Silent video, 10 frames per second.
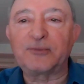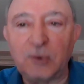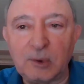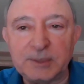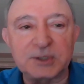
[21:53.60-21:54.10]

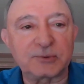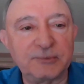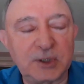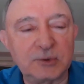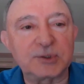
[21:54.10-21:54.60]
Performance
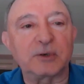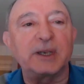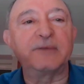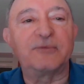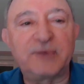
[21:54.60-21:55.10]
reviews are
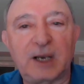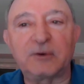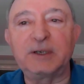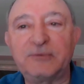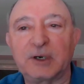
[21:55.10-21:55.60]
a
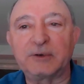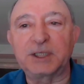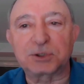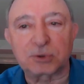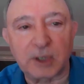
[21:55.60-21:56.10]
very, very
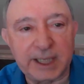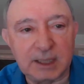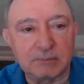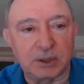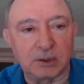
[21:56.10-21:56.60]

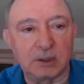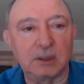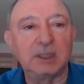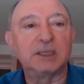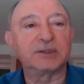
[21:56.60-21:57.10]
trainable
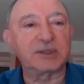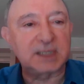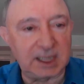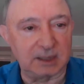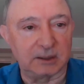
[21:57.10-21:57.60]

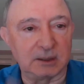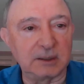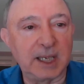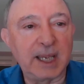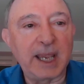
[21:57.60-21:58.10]

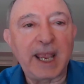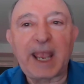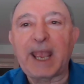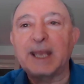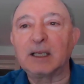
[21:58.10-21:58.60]
skill.
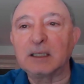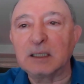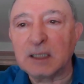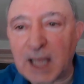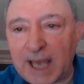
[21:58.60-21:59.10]
And a
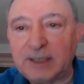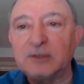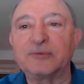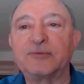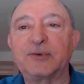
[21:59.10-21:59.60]
lot
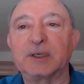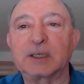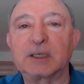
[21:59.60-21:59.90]
of